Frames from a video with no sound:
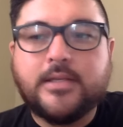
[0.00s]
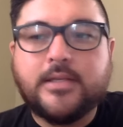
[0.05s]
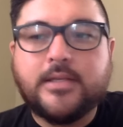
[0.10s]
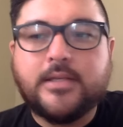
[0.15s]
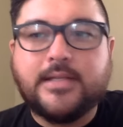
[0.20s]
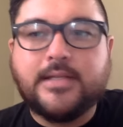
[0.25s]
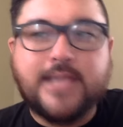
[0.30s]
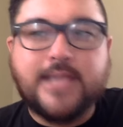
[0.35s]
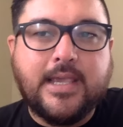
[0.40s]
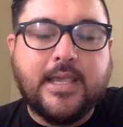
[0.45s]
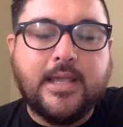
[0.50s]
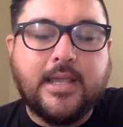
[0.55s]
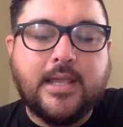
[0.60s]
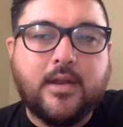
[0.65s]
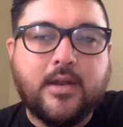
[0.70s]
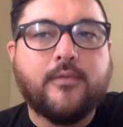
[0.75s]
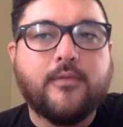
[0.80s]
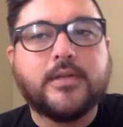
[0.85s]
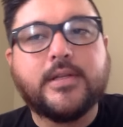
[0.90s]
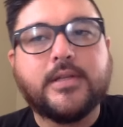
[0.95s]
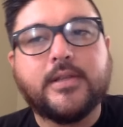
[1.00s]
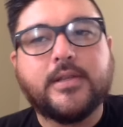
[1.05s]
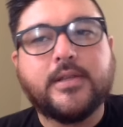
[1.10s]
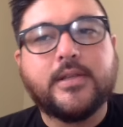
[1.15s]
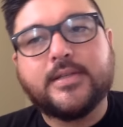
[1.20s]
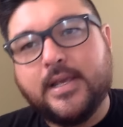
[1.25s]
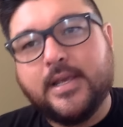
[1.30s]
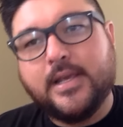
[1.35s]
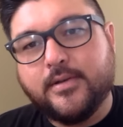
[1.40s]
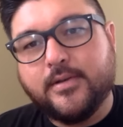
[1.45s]
to then take it over to
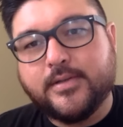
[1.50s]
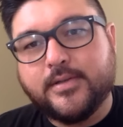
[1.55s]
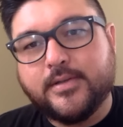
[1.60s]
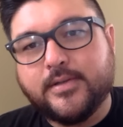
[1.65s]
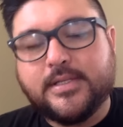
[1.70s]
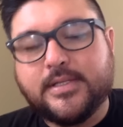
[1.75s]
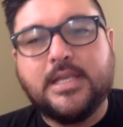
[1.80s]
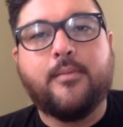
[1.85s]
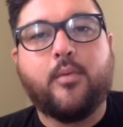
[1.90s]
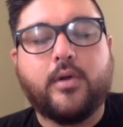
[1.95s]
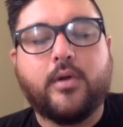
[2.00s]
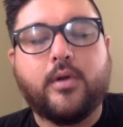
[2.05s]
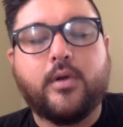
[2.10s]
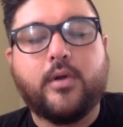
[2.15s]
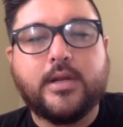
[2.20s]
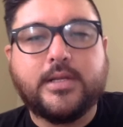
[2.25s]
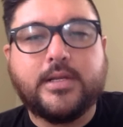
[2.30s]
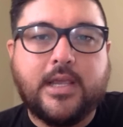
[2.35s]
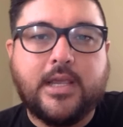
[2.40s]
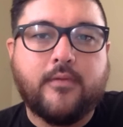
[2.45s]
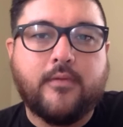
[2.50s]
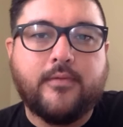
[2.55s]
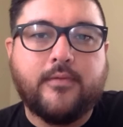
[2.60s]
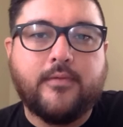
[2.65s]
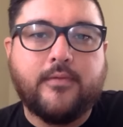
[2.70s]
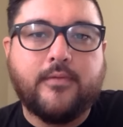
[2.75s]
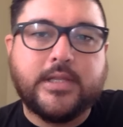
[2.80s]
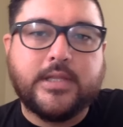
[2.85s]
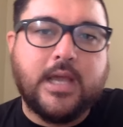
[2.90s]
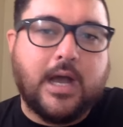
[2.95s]
the sales team or to take it
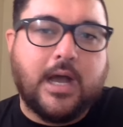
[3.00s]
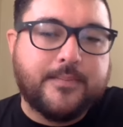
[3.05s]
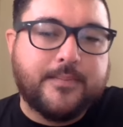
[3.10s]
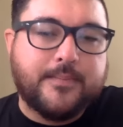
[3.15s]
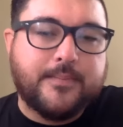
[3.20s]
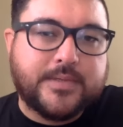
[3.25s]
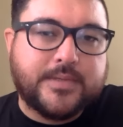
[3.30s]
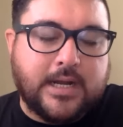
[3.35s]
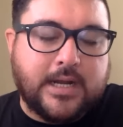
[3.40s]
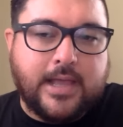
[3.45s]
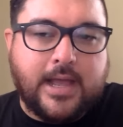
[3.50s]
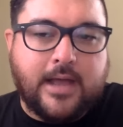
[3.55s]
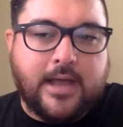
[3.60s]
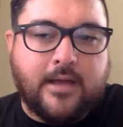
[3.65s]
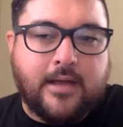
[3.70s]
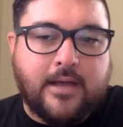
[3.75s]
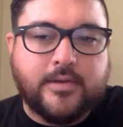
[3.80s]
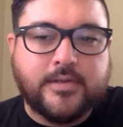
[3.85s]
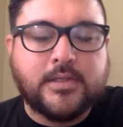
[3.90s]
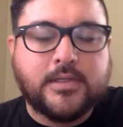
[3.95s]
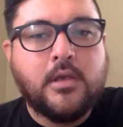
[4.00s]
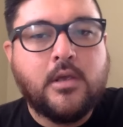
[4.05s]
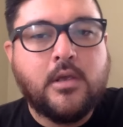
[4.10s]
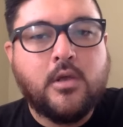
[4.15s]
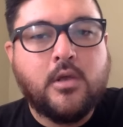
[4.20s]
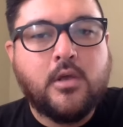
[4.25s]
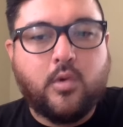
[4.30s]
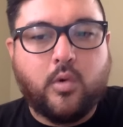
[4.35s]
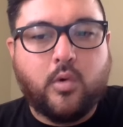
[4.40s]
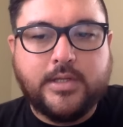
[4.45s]
over to the ops side of the house
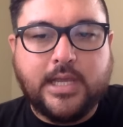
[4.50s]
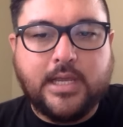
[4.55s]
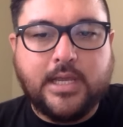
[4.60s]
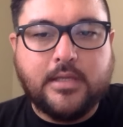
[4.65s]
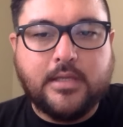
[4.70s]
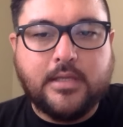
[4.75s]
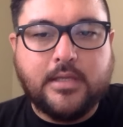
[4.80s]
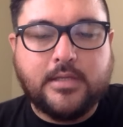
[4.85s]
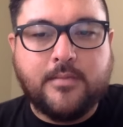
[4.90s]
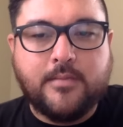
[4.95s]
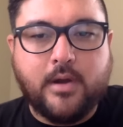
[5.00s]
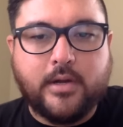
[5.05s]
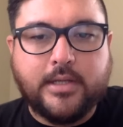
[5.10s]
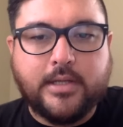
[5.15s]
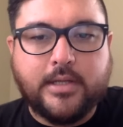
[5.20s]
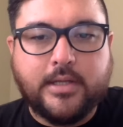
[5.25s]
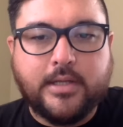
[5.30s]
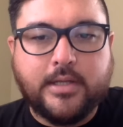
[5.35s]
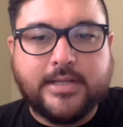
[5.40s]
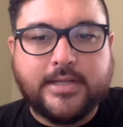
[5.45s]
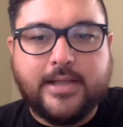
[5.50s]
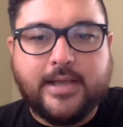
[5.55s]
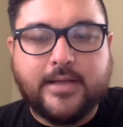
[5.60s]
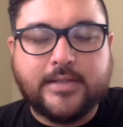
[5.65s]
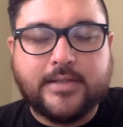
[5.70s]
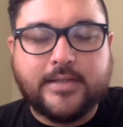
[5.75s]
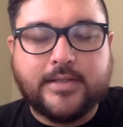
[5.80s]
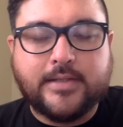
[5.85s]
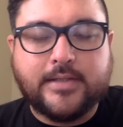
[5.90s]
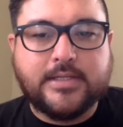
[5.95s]
or to take it to the marketing side of the
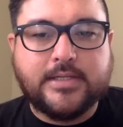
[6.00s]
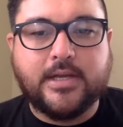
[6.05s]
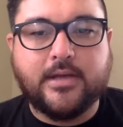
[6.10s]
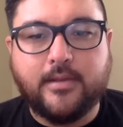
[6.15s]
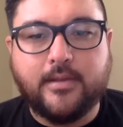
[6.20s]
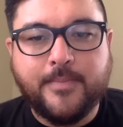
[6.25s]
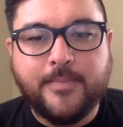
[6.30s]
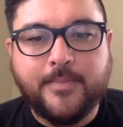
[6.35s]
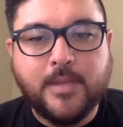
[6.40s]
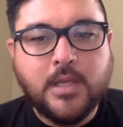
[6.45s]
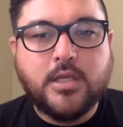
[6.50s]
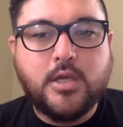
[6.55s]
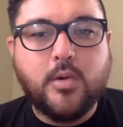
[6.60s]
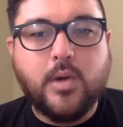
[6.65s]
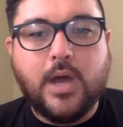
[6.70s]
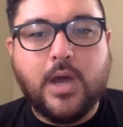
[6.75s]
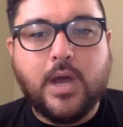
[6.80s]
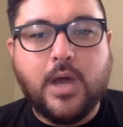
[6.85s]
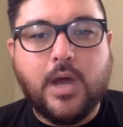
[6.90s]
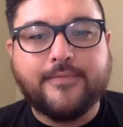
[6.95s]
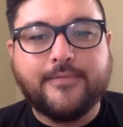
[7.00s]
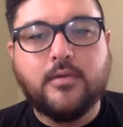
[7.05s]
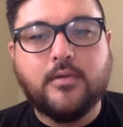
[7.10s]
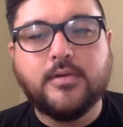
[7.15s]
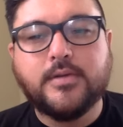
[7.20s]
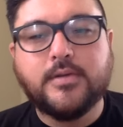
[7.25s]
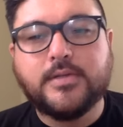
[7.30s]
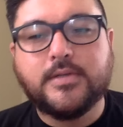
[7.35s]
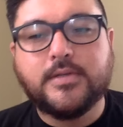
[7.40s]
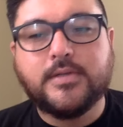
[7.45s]
house to tell them, you have
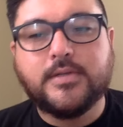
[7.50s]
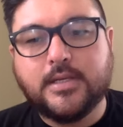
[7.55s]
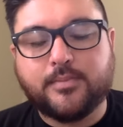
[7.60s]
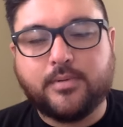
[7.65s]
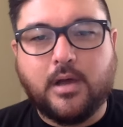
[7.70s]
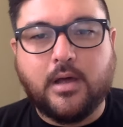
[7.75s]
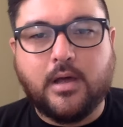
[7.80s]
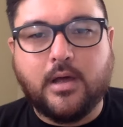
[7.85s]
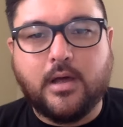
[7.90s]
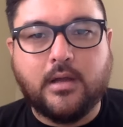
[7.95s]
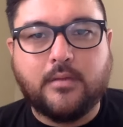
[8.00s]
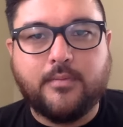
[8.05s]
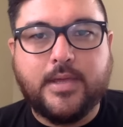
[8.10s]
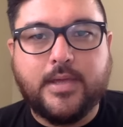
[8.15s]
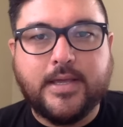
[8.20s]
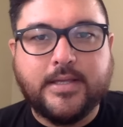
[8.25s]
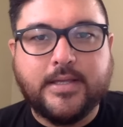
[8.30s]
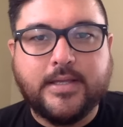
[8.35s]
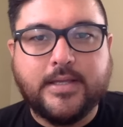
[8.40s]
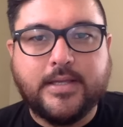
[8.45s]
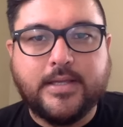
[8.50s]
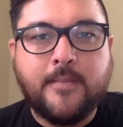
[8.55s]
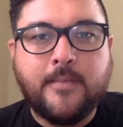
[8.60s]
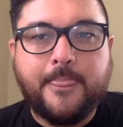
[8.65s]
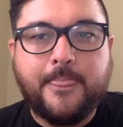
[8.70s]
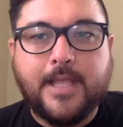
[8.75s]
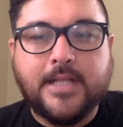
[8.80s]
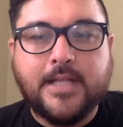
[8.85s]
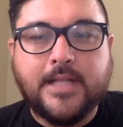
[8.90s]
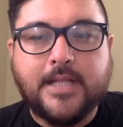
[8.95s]
to use this product
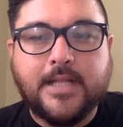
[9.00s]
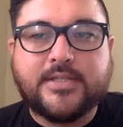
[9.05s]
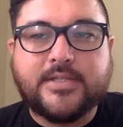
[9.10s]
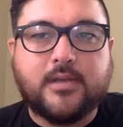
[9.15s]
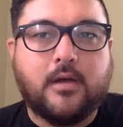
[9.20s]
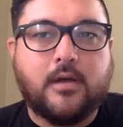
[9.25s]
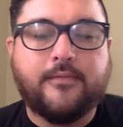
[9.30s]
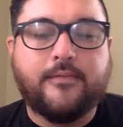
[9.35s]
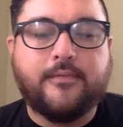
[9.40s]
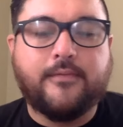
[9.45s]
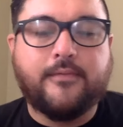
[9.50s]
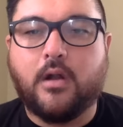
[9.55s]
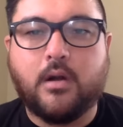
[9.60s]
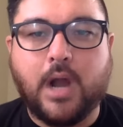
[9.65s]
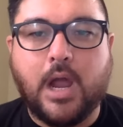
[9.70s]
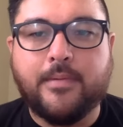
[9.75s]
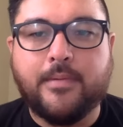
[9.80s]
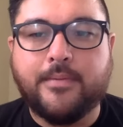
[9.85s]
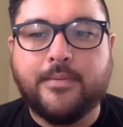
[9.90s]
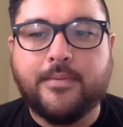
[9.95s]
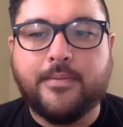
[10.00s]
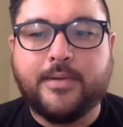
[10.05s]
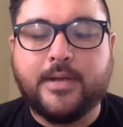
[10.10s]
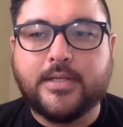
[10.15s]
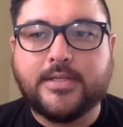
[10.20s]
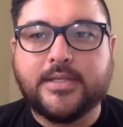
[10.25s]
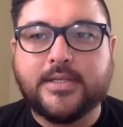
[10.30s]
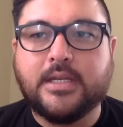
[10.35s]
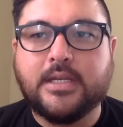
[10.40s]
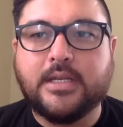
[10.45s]
because it solved our
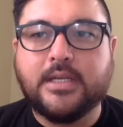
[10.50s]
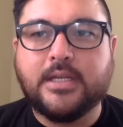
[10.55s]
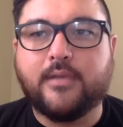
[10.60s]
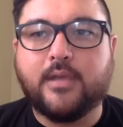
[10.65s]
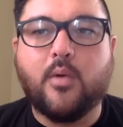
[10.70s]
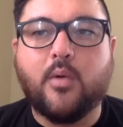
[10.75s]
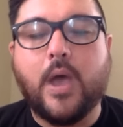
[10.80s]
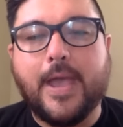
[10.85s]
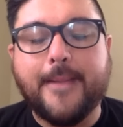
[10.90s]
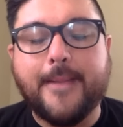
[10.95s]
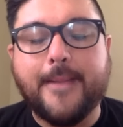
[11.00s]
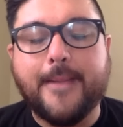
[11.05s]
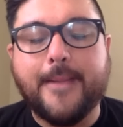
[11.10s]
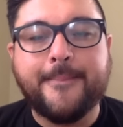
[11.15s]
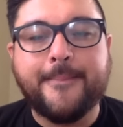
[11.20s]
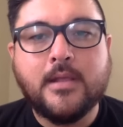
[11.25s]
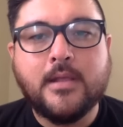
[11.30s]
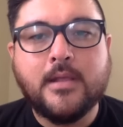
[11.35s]
problem in a significant way.